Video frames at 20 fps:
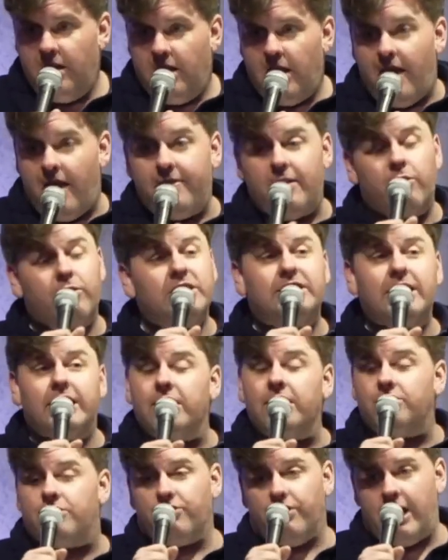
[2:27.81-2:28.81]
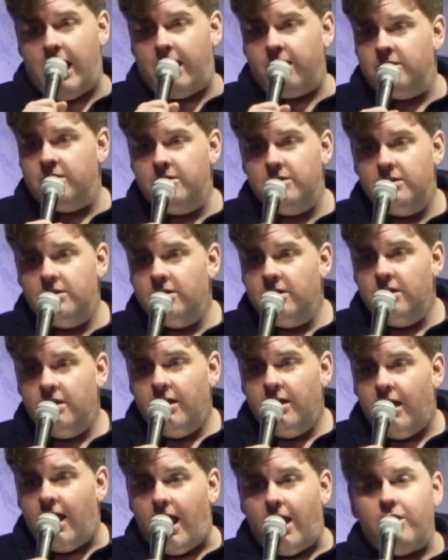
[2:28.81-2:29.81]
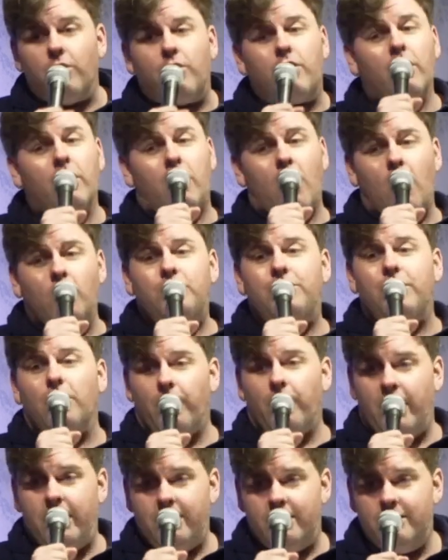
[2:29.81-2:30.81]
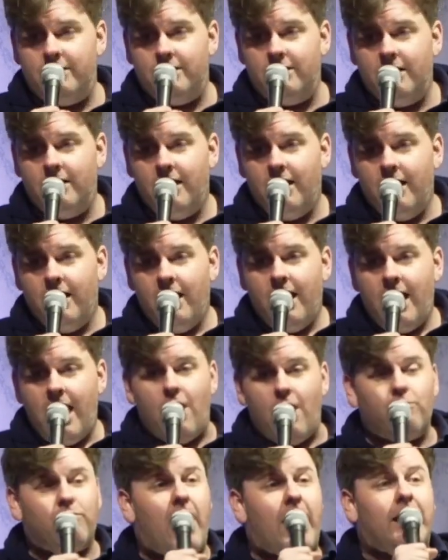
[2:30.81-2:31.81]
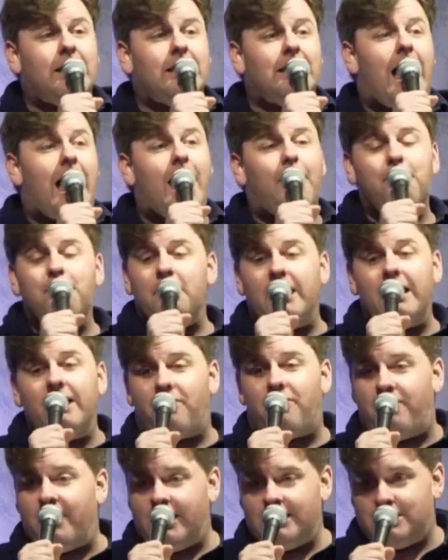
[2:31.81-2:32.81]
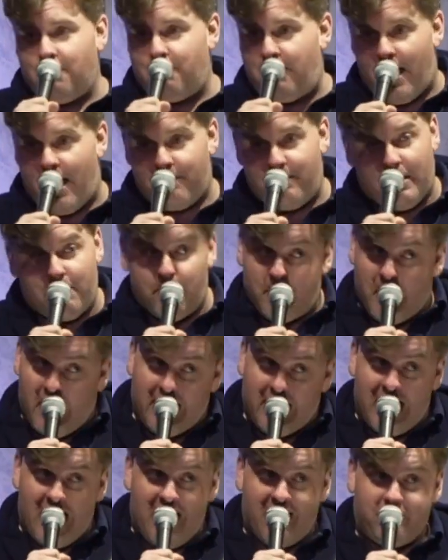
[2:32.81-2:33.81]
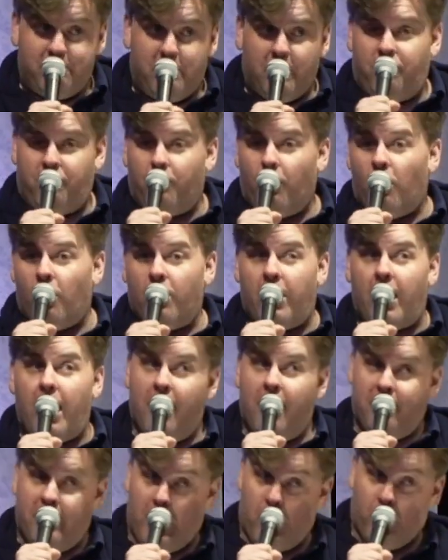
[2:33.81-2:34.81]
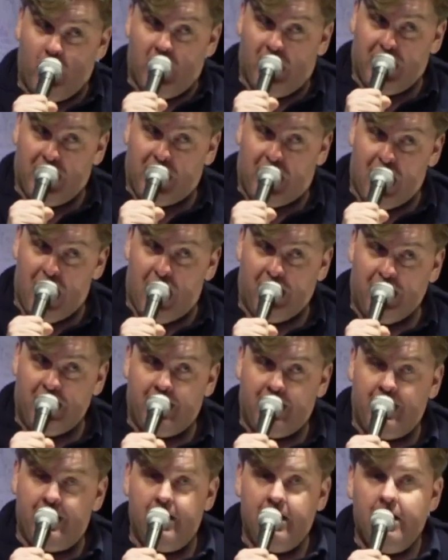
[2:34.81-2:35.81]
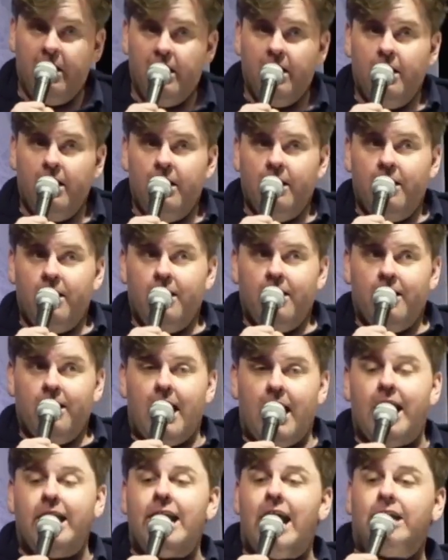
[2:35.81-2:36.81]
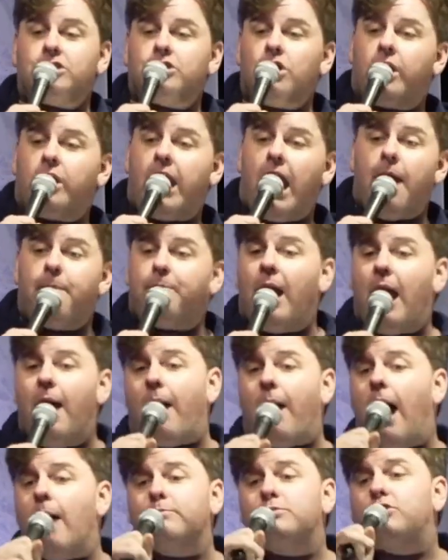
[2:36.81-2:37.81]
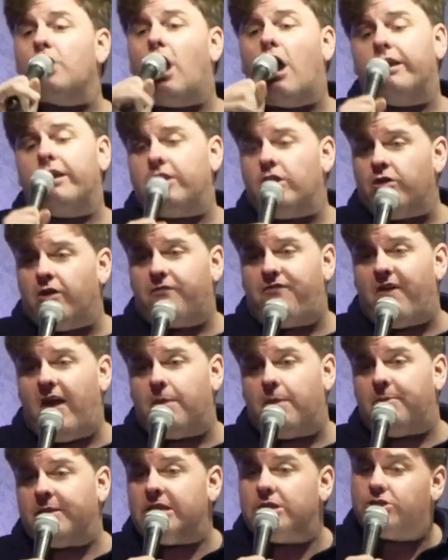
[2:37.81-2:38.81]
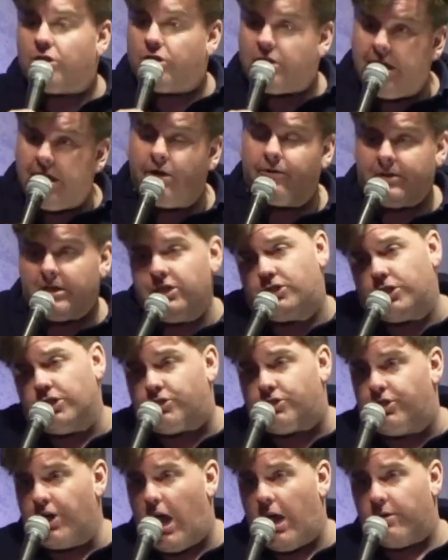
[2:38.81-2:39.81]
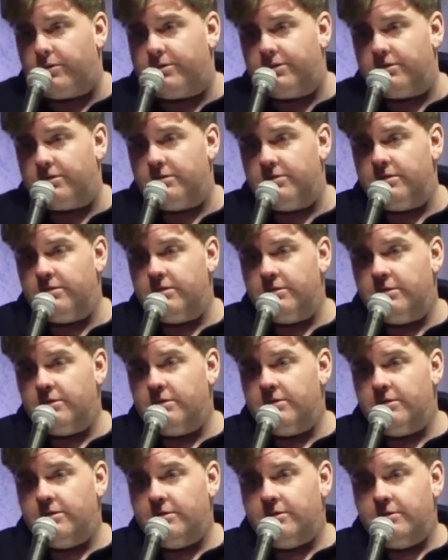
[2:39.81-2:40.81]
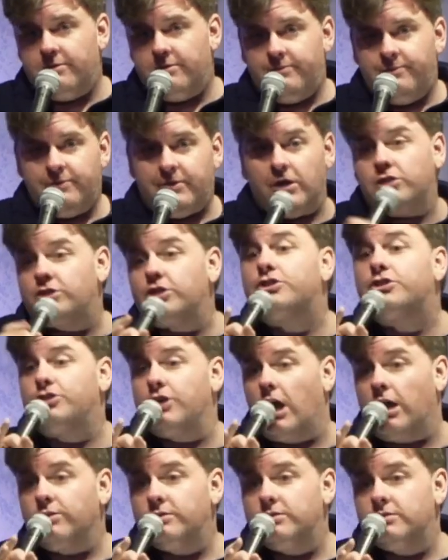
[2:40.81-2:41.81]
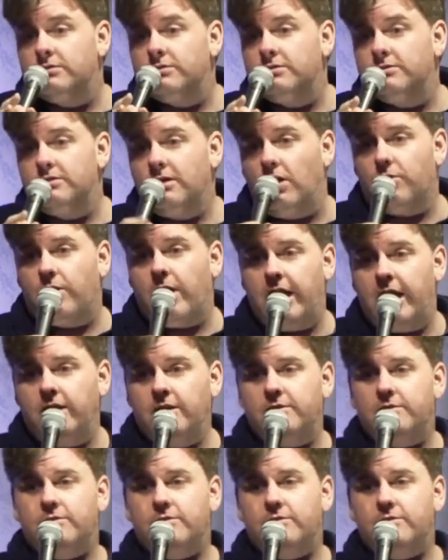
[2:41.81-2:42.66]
And there is an internet, and you can go to it and write a lot of mean things about me. Many have before, and they will again. And that's okay, but I'm sorry that you're offended, but these are literally just jokes. They're just jokes, okay?